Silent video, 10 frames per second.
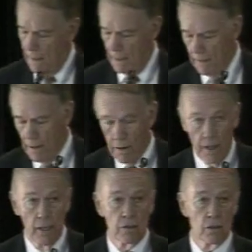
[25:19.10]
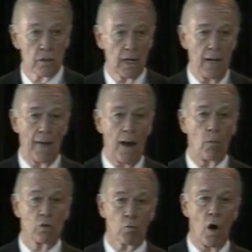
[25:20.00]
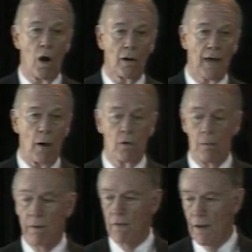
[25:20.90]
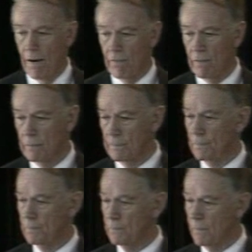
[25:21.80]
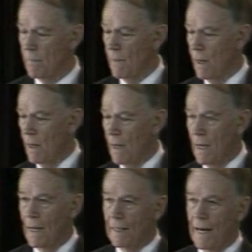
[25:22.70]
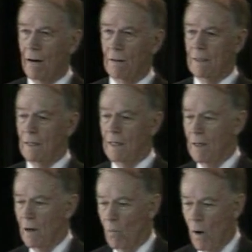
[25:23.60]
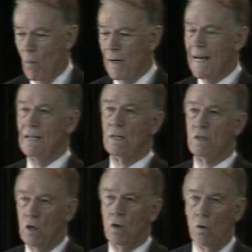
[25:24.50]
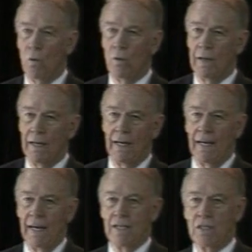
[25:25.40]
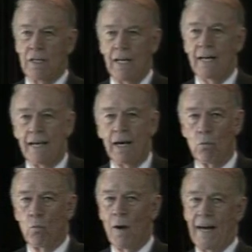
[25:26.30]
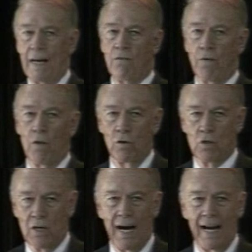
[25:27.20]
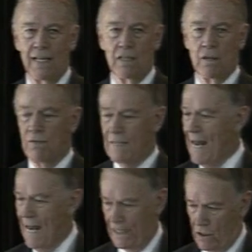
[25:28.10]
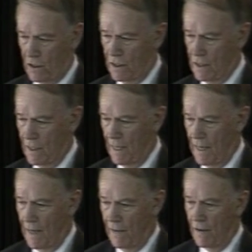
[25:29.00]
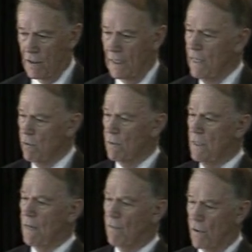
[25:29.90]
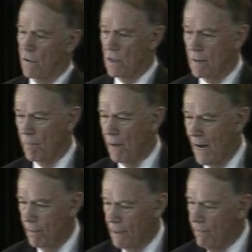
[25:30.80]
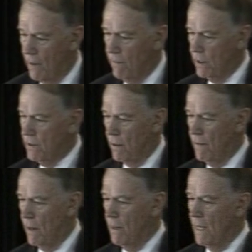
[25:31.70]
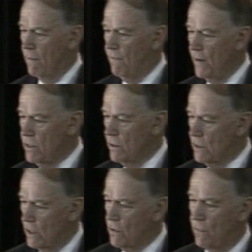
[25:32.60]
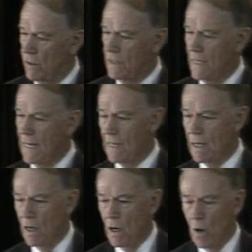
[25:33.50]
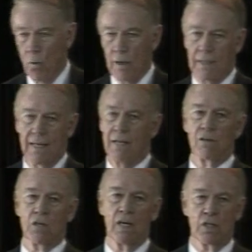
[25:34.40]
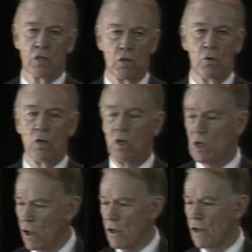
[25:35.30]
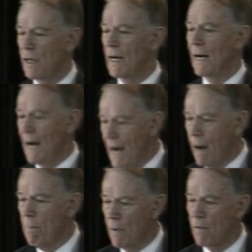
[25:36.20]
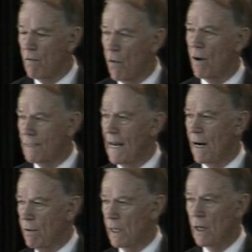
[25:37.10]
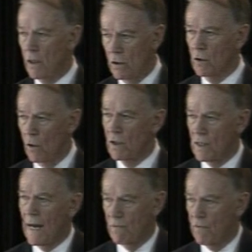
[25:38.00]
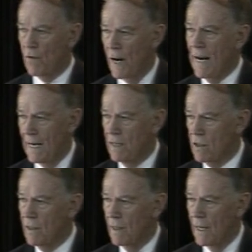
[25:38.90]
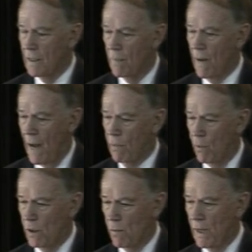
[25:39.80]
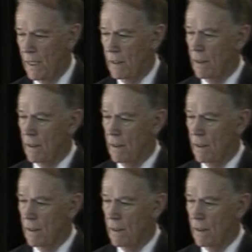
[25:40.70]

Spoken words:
And there it is. And that was wrong. That would have been theft. Now, what we need to do is you need to get ready for those kinds of tests. There's an interesting verse in the Bible, I've given it to you there, Ephesians 6:14, where it tells us to gird up for integrity. You'll notice that phrase in the Bible when you read it.